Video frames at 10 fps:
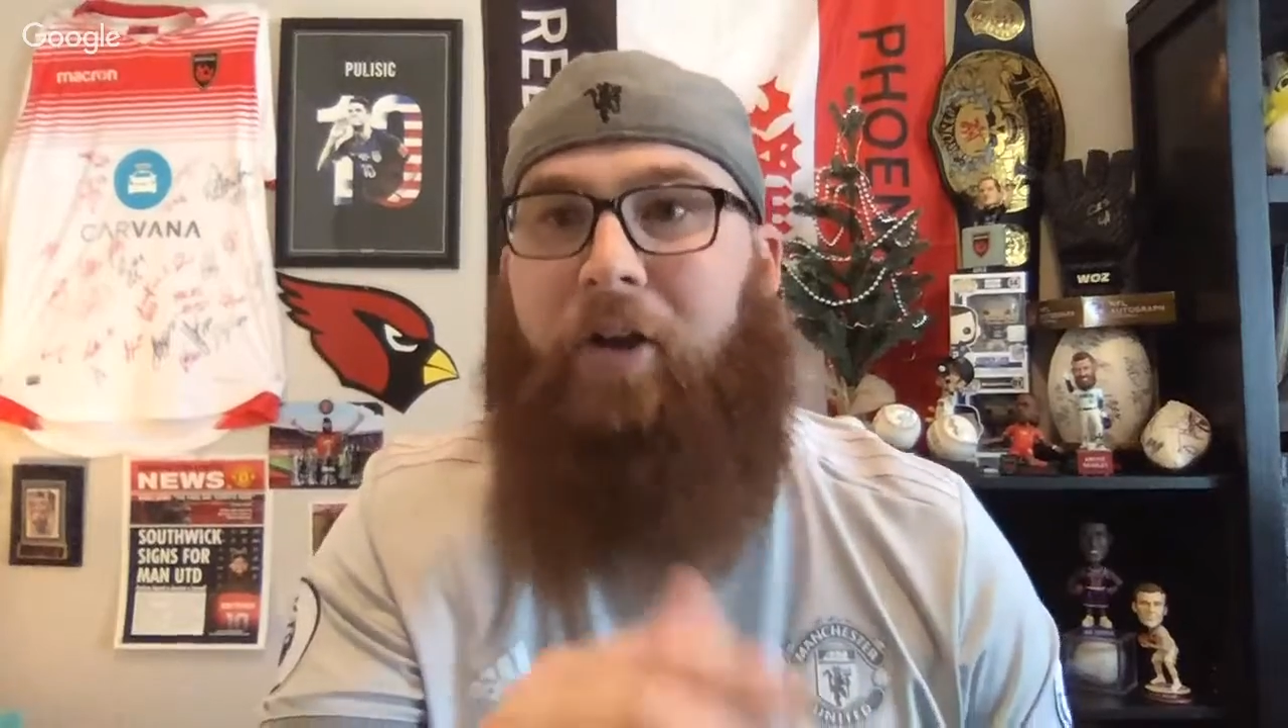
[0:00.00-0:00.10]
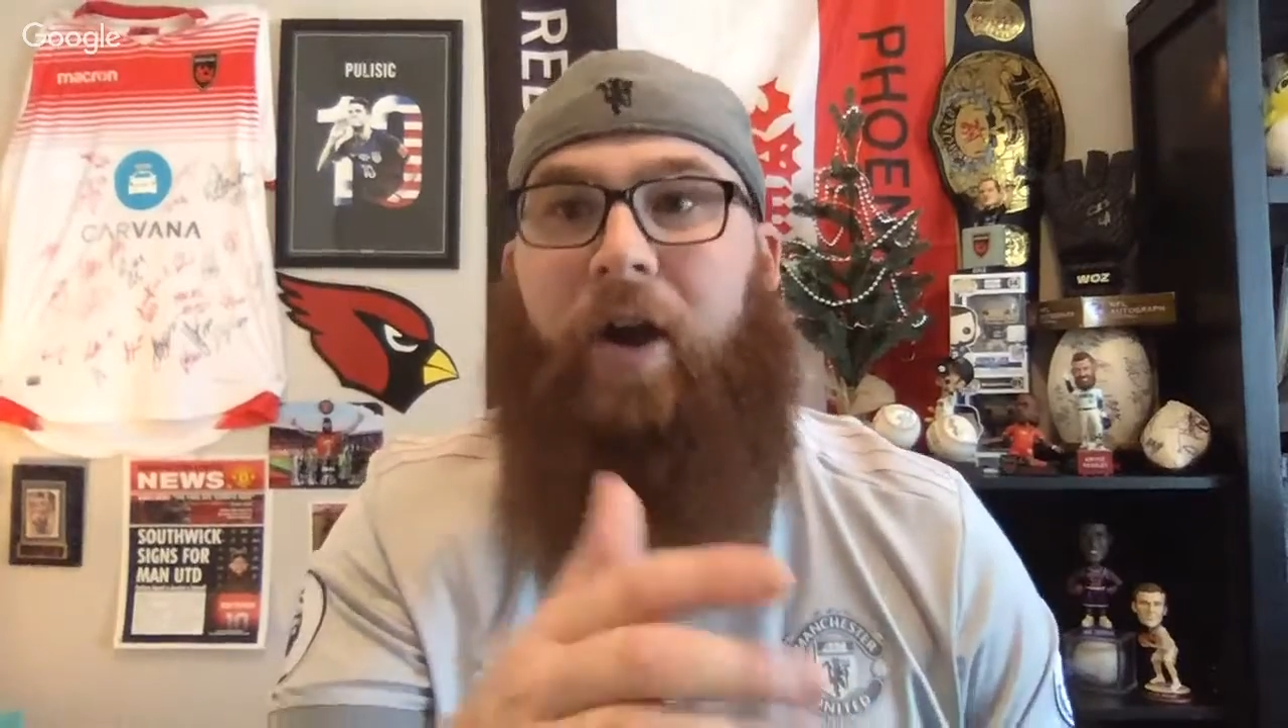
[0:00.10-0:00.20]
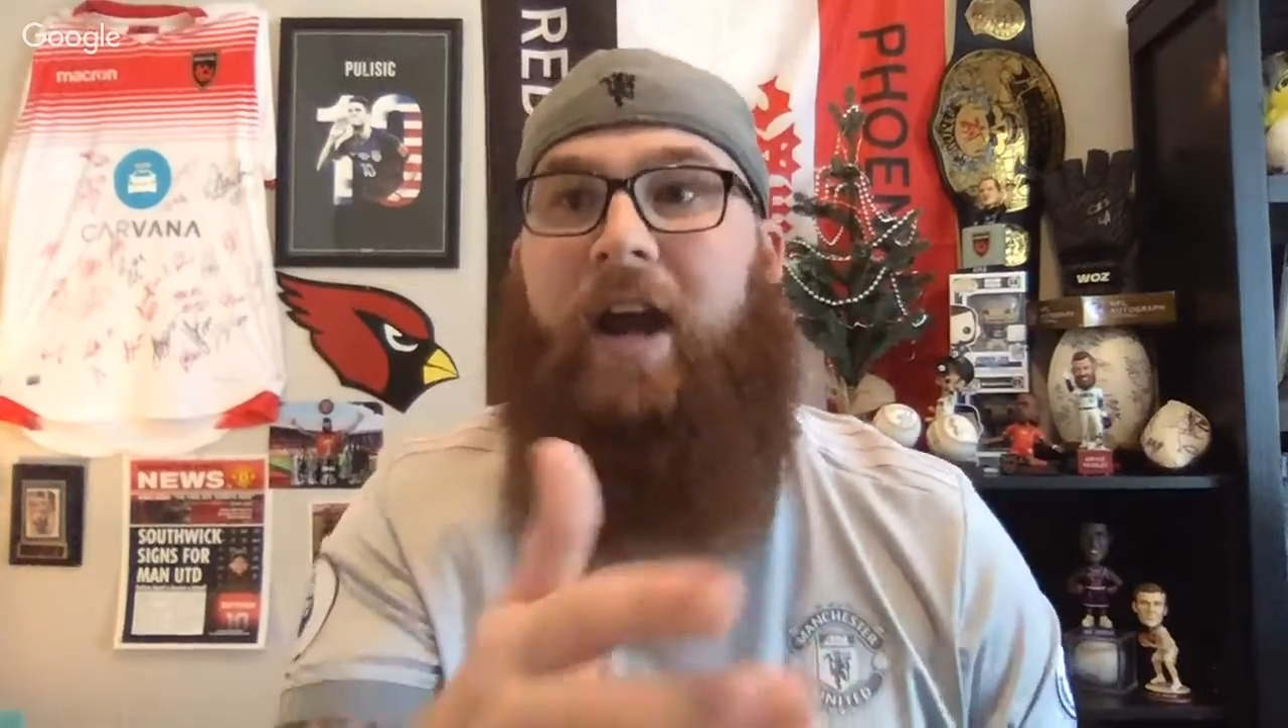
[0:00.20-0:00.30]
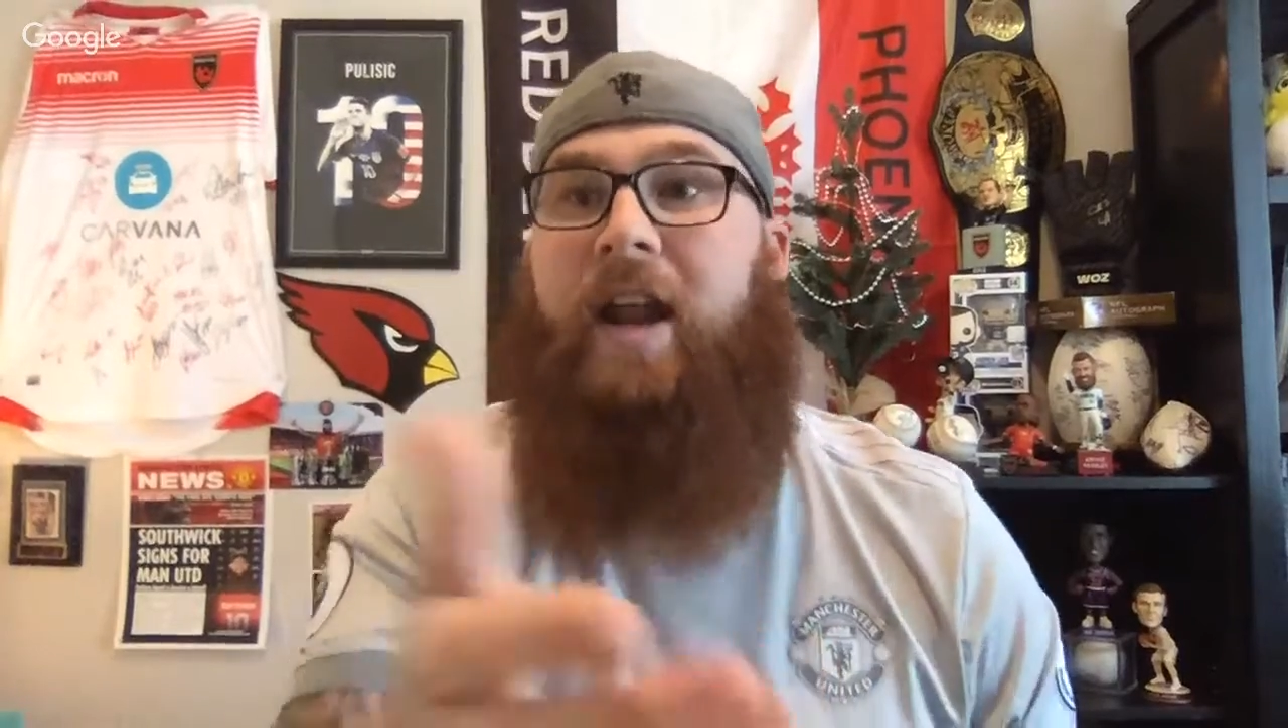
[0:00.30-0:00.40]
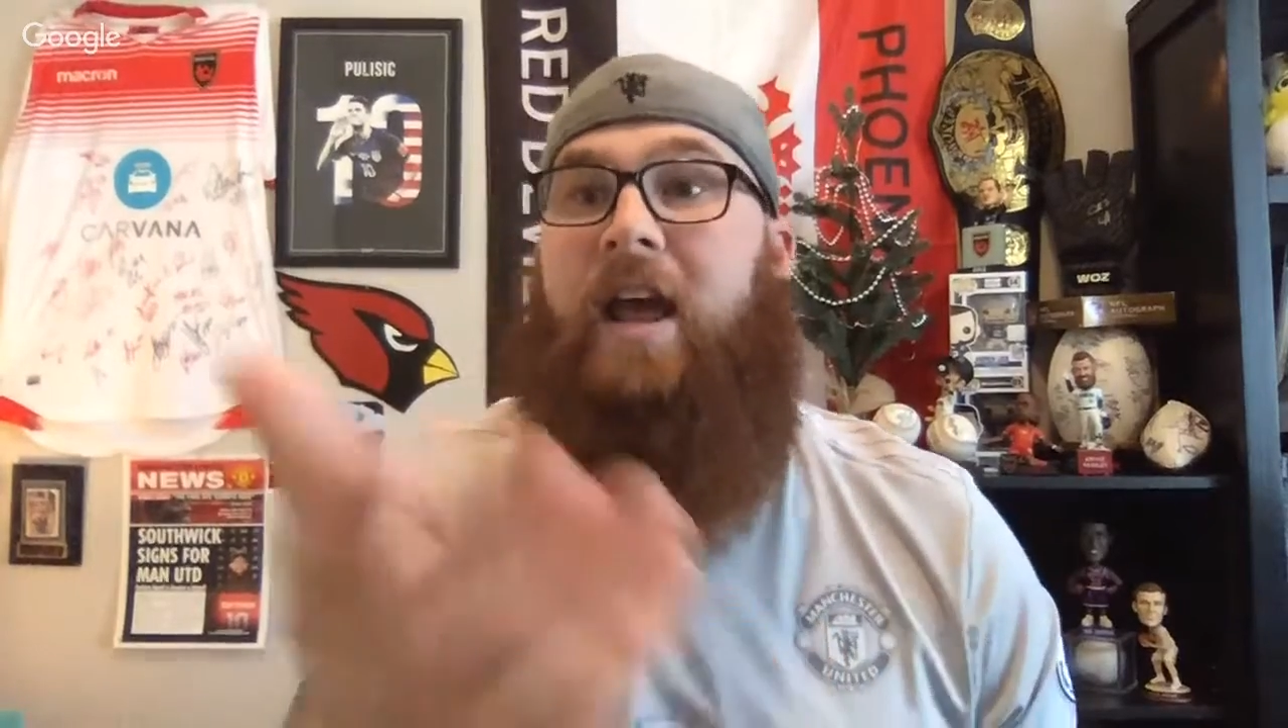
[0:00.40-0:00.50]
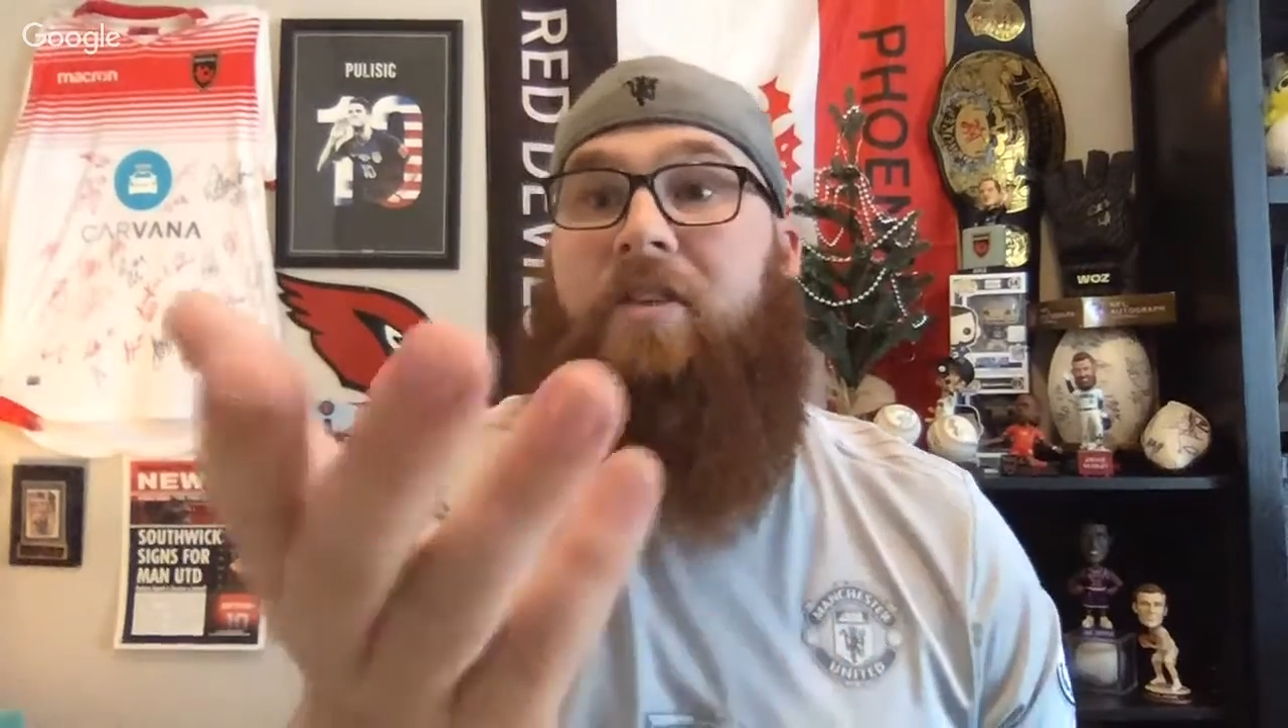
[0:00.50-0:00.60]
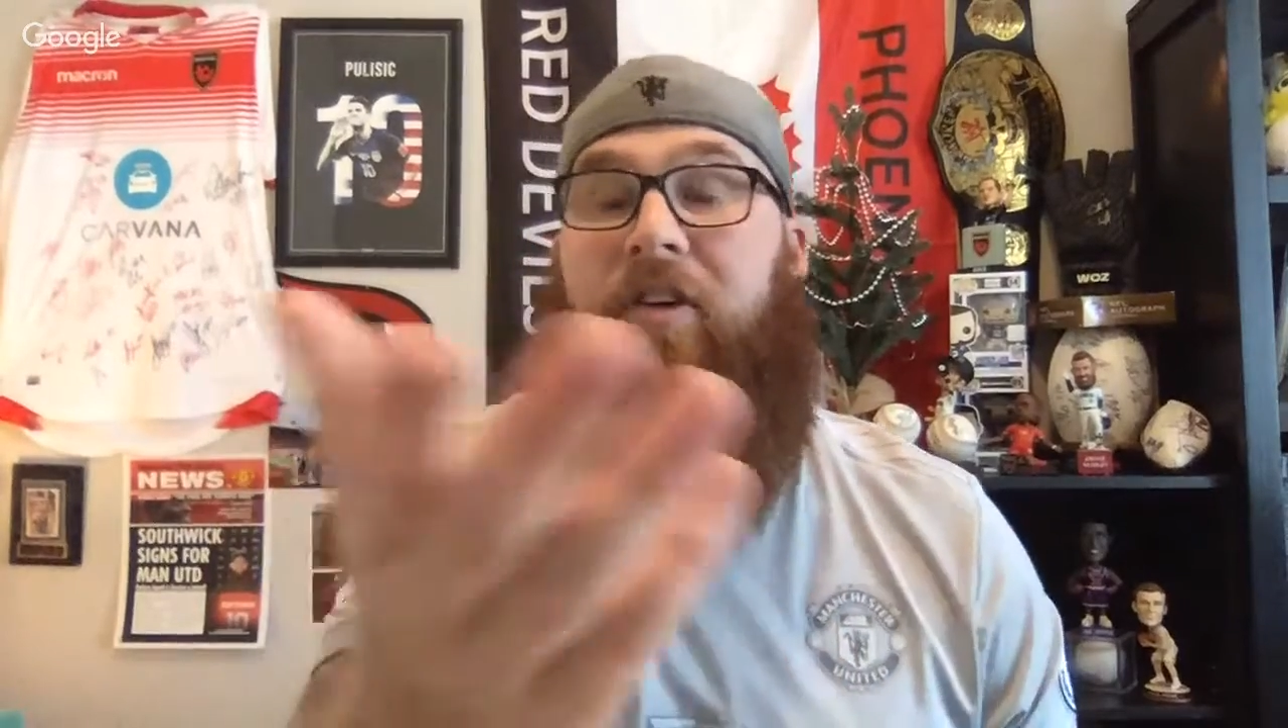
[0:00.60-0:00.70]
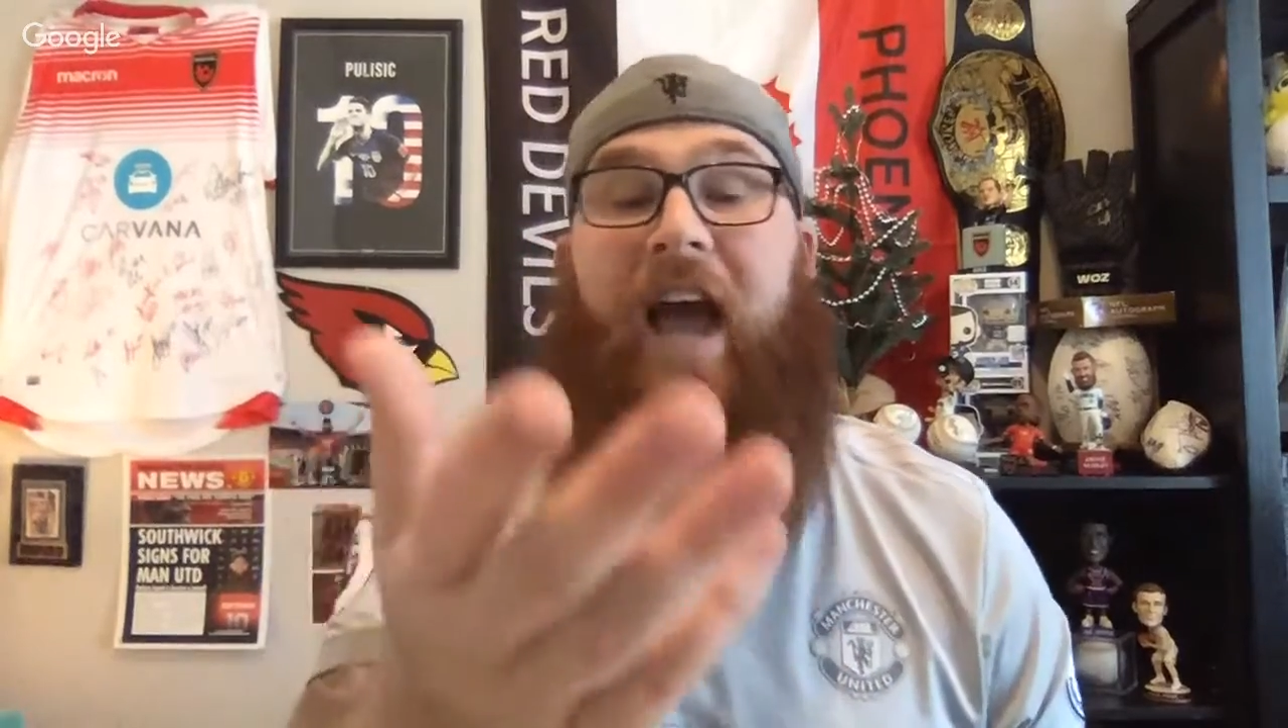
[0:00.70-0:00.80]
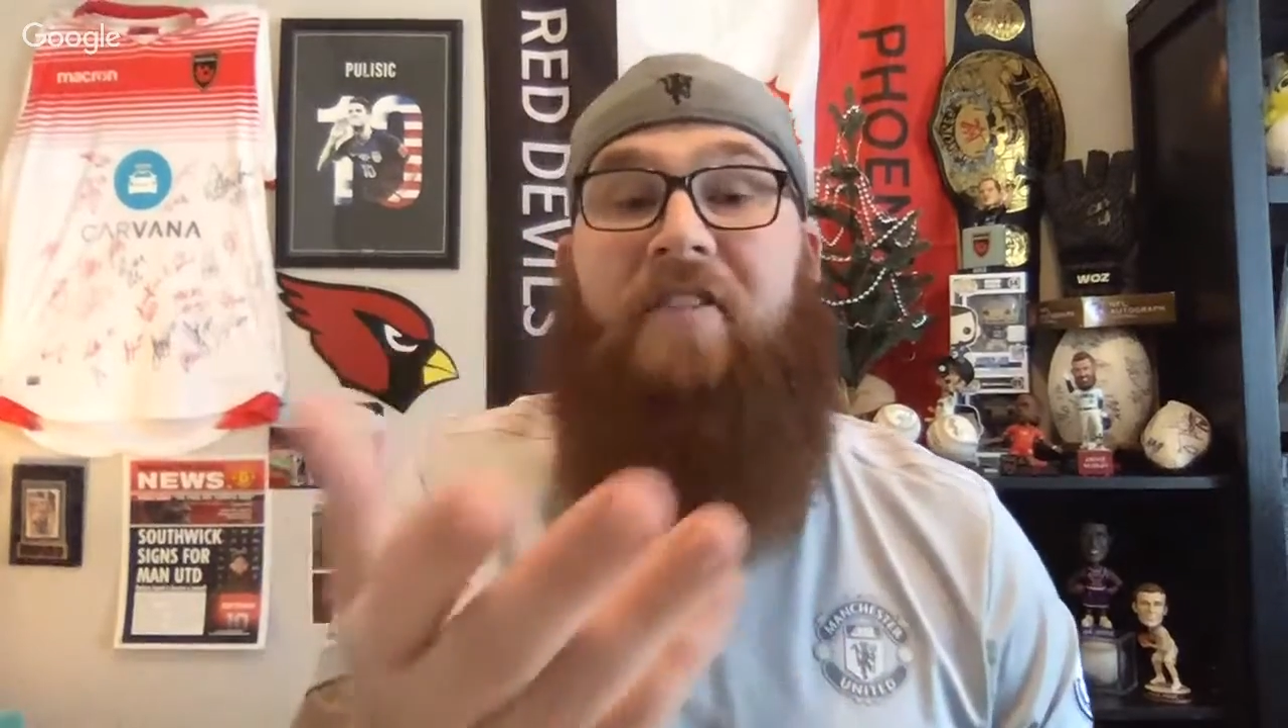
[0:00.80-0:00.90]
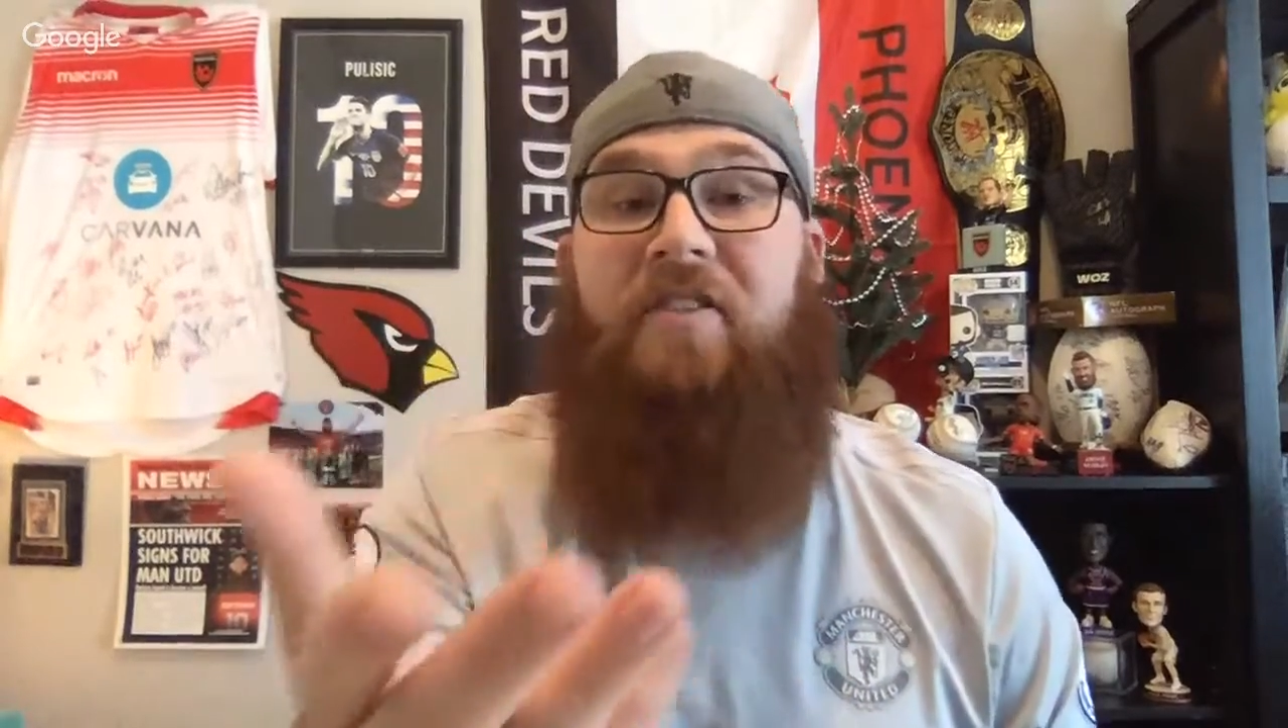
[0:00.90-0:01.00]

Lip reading: And granted, so guys,